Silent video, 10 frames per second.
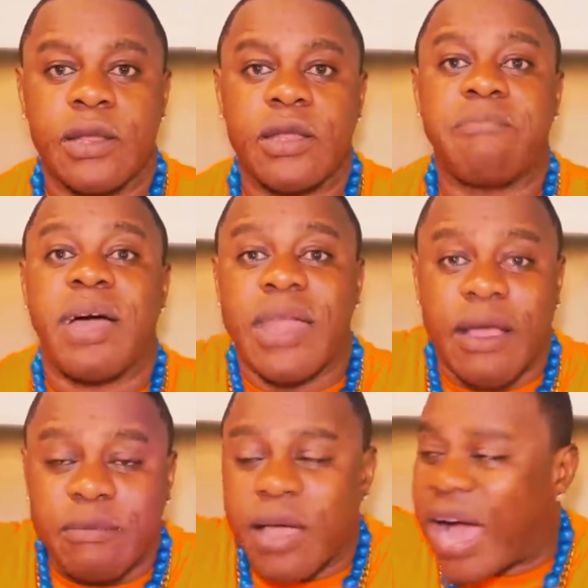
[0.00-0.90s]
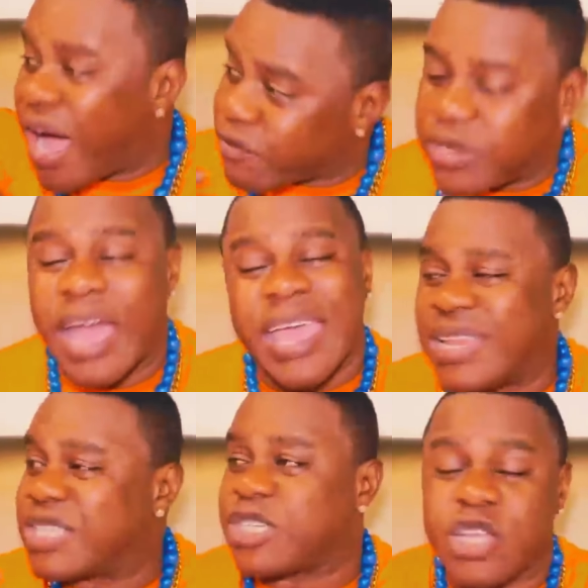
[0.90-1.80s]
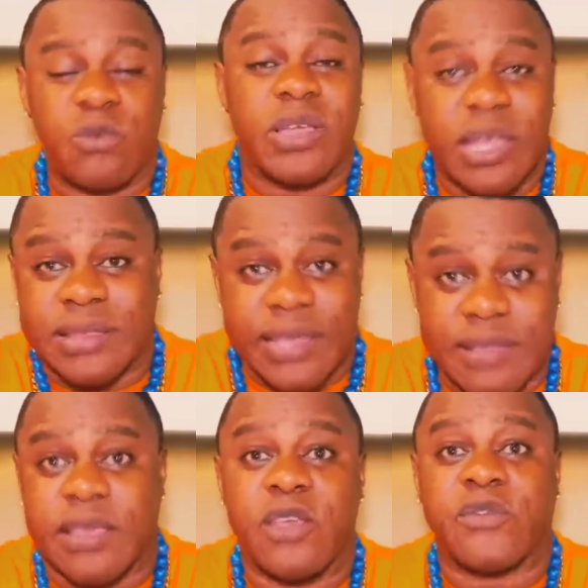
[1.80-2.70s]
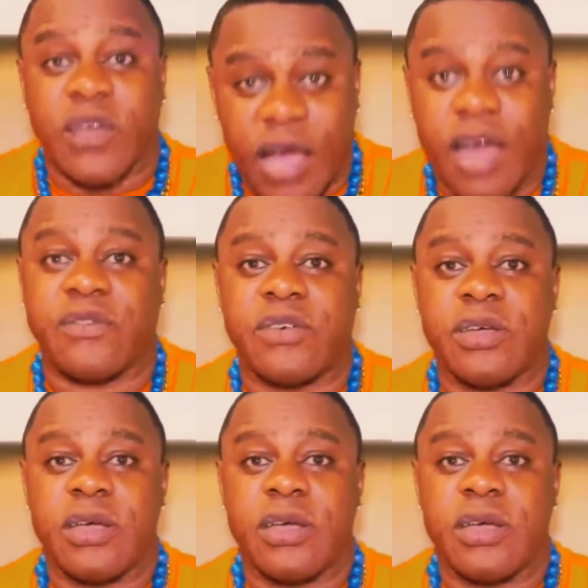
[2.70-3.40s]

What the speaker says: Nobody have that energy the way you think say you have,